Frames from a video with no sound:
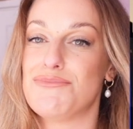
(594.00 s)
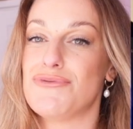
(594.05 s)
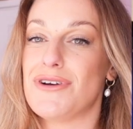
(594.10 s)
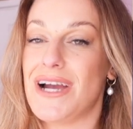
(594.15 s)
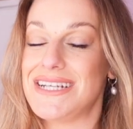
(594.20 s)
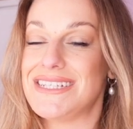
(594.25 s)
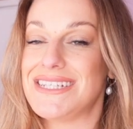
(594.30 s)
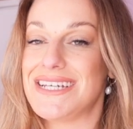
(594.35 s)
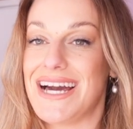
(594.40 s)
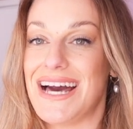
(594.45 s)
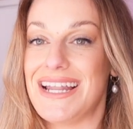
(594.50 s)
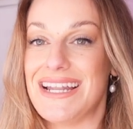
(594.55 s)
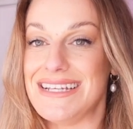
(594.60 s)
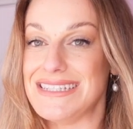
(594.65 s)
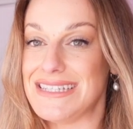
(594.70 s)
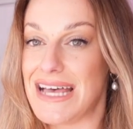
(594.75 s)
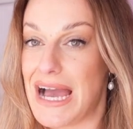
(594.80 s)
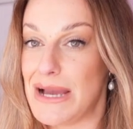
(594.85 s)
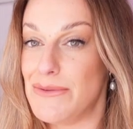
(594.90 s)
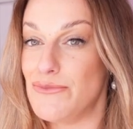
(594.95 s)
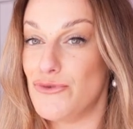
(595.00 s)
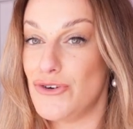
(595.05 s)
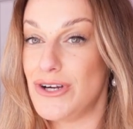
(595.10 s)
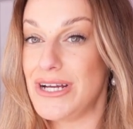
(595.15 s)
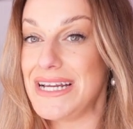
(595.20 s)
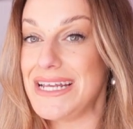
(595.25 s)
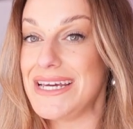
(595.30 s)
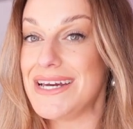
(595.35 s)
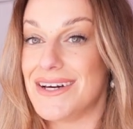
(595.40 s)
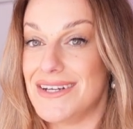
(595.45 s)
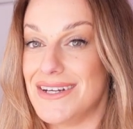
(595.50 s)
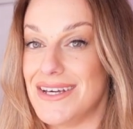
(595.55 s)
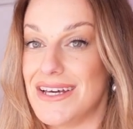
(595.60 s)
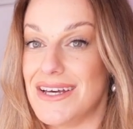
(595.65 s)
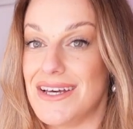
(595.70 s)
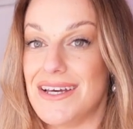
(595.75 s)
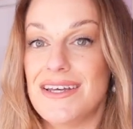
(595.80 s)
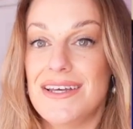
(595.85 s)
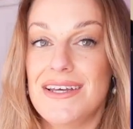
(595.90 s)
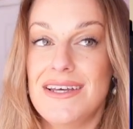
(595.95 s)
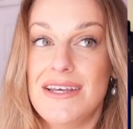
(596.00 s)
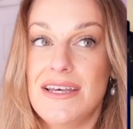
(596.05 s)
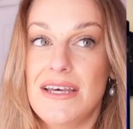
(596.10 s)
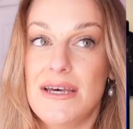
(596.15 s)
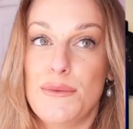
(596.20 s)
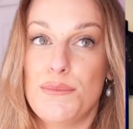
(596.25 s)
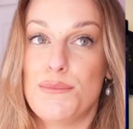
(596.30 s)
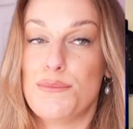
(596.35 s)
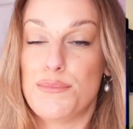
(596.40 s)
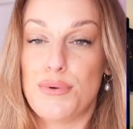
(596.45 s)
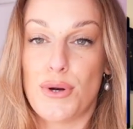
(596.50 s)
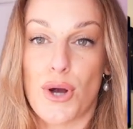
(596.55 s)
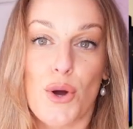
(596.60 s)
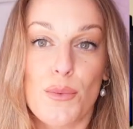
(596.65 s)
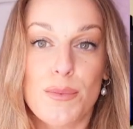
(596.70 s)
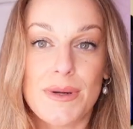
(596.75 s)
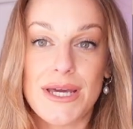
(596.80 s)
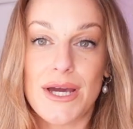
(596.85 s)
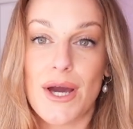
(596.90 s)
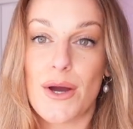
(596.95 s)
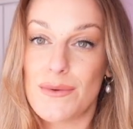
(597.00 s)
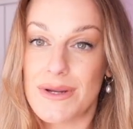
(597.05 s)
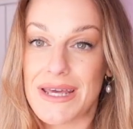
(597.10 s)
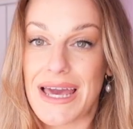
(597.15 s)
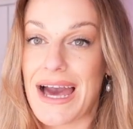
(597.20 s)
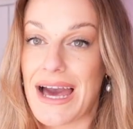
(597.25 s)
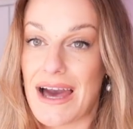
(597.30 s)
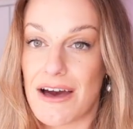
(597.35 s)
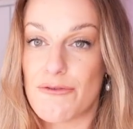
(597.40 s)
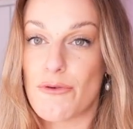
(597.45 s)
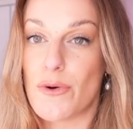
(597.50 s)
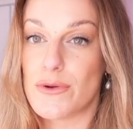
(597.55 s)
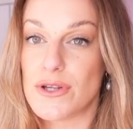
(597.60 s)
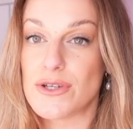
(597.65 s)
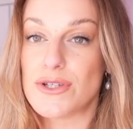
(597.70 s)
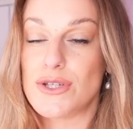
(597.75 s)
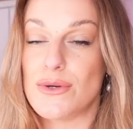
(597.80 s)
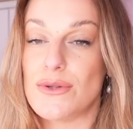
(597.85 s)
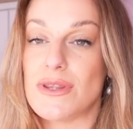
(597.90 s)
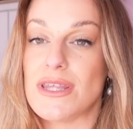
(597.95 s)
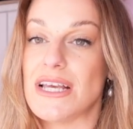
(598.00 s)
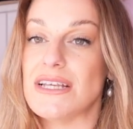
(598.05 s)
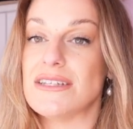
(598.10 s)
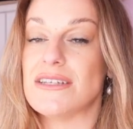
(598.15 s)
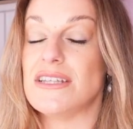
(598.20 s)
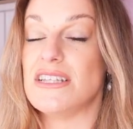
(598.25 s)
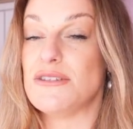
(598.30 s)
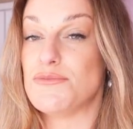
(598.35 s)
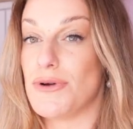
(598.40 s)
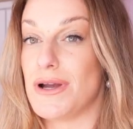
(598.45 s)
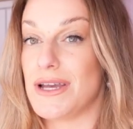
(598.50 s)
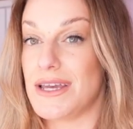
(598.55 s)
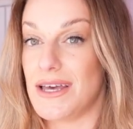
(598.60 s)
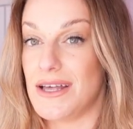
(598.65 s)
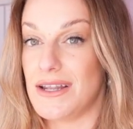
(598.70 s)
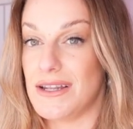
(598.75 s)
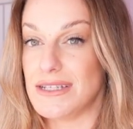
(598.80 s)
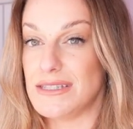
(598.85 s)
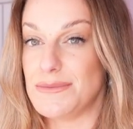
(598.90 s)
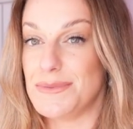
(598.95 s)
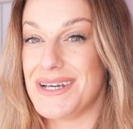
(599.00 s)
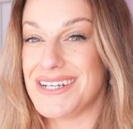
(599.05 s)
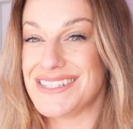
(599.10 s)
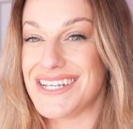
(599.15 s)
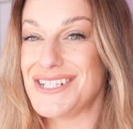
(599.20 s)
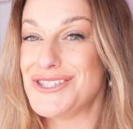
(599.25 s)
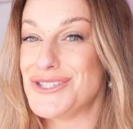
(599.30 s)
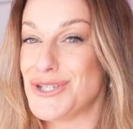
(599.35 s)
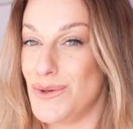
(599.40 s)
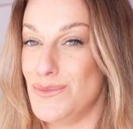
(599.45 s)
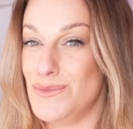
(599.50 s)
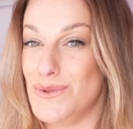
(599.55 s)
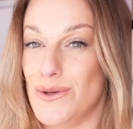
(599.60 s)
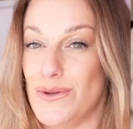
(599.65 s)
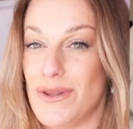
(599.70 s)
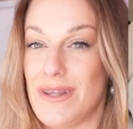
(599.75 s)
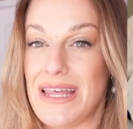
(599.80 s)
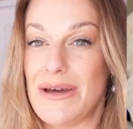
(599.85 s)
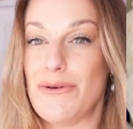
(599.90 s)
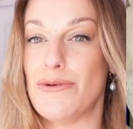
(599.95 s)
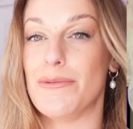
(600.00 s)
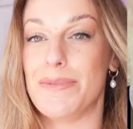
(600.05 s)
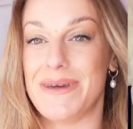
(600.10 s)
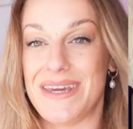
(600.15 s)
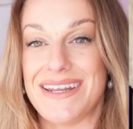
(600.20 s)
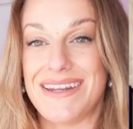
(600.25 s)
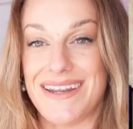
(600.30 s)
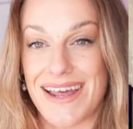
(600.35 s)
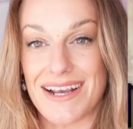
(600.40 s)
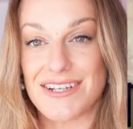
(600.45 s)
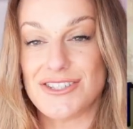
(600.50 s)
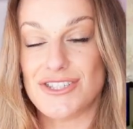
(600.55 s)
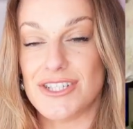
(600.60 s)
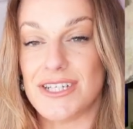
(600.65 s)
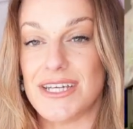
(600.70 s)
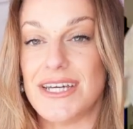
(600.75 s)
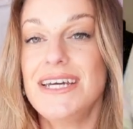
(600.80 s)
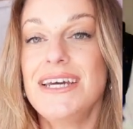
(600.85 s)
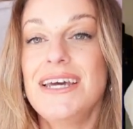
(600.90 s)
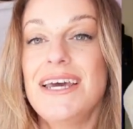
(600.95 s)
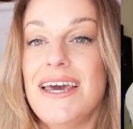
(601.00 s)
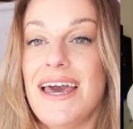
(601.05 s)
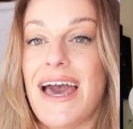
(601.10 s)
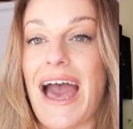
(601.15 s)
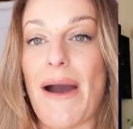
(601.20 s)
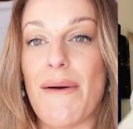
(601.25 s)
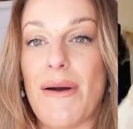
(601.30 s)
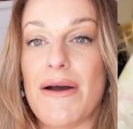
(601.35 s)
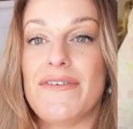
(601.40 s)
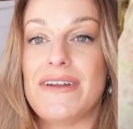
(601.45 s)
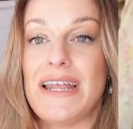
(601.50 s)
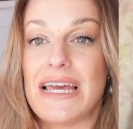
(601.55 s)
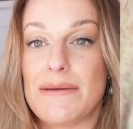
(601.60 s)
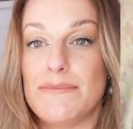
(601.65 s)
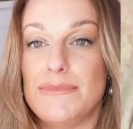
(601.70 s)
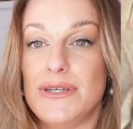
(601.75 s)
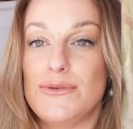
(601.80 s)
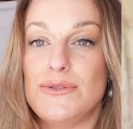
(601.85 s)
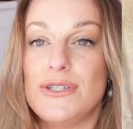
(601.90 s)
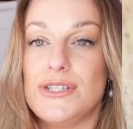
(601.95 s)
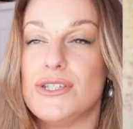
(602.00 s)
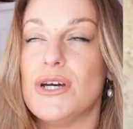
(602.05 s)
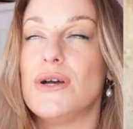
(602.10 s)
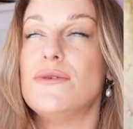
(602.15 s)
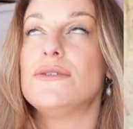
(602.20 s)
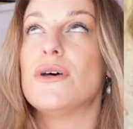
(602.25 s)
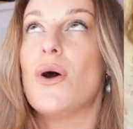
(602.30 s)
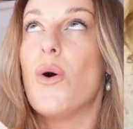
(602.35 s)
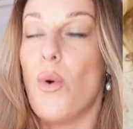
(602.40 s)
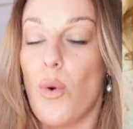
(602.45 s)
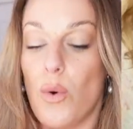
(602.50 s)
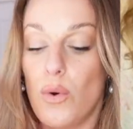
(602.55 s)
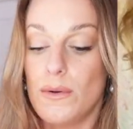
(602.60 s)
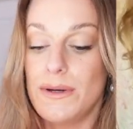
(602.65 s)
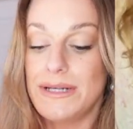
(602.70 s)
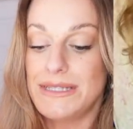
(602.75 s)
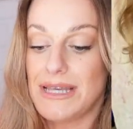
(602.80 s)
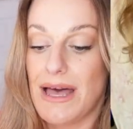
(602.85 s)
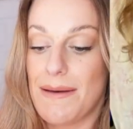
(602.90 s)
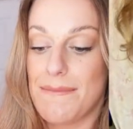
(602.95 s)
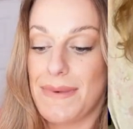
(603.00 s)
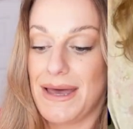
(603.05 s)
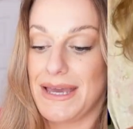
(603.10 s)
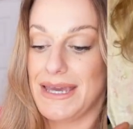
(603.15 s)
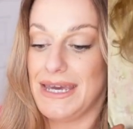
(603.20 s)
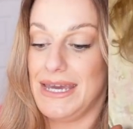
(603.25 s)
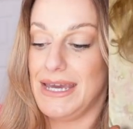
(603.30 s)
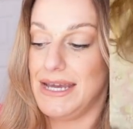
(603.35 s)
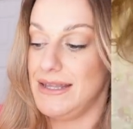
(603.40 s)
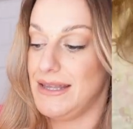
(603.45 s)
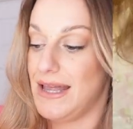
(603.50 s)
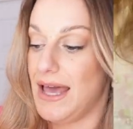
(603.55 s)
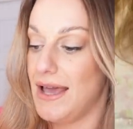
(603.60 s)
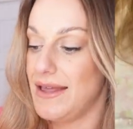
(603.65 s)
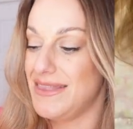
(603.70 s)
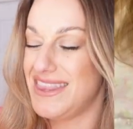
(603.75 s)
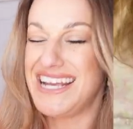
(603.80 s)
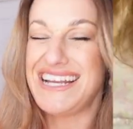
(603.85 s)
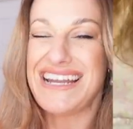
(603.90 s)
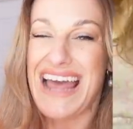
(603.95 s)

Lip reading: brighter colours, I'm really gonna probably only have one or two things in these bright colours because I don't know that they will be in next year. However, like, muted tones always come back in. They